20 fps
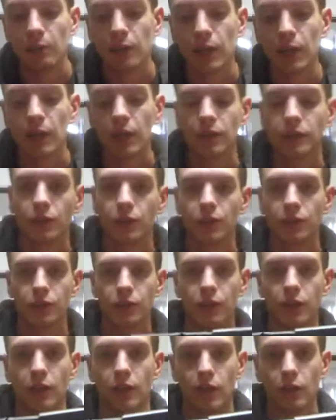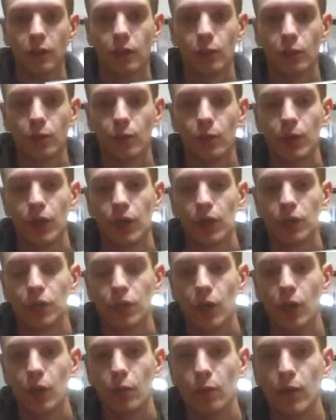because there's a little ridge
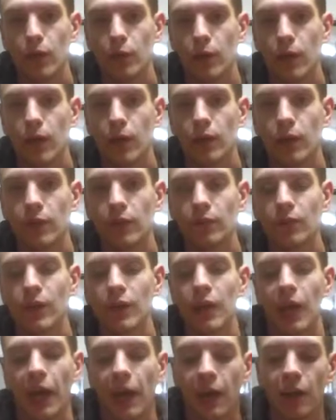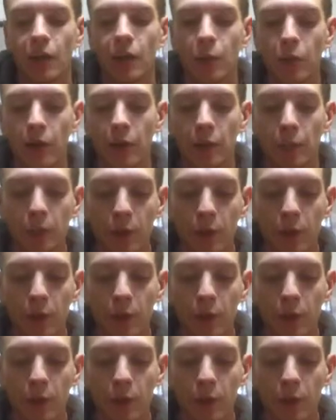all the way around it. And I know why they